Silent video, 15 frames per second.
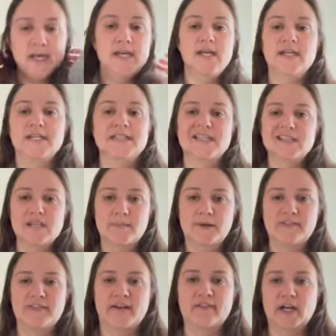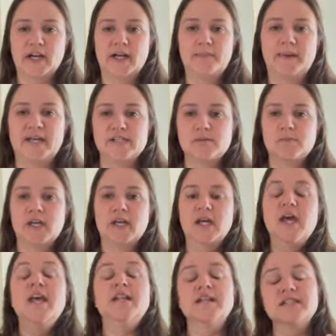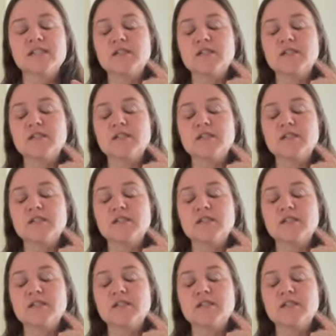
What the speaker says: Because that's not my favorite. It makes me, this is